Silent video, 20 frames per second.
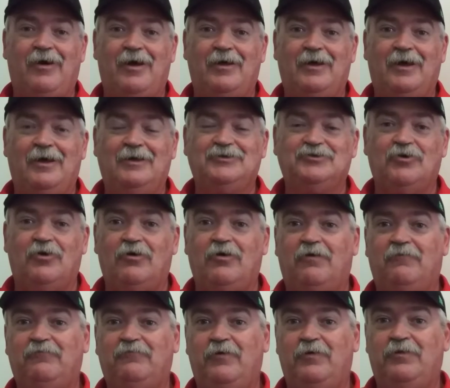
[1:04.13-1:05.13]
I, I started
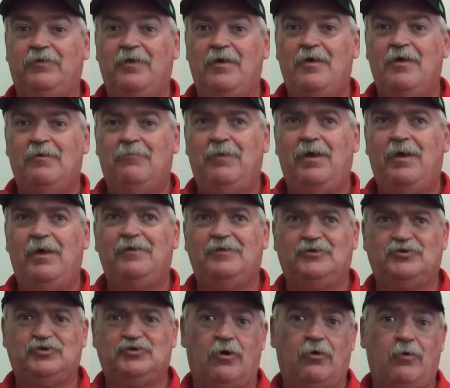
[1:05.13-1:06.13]
off with mainly the
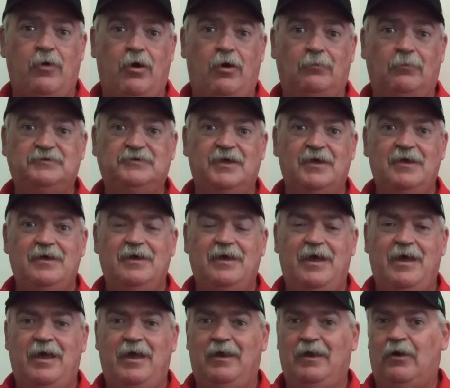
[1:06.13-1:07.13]
Star Realms,
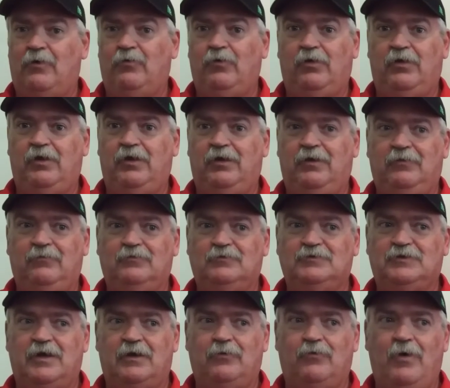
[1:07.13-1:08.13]
and I really
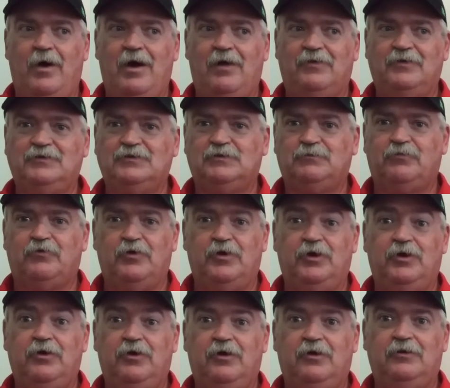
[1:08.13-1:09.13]
was like, wow, this is
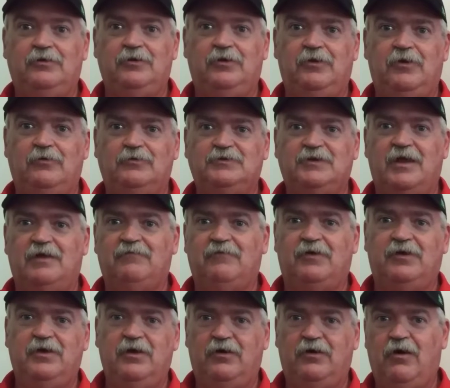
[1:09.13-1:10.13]
pretty good. You know, it's kind of
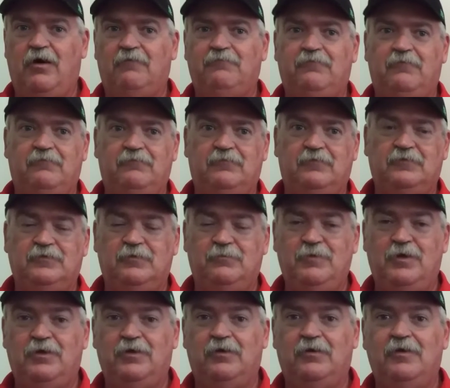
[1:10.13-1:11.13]
a kickoff of a
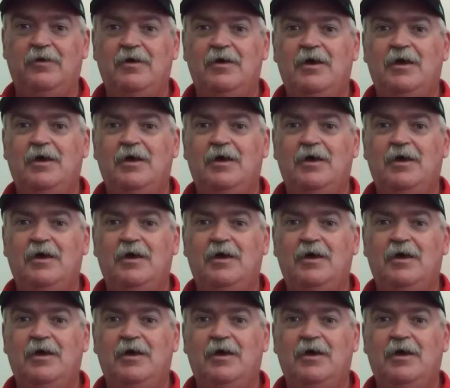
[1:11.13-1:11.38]
Dominion.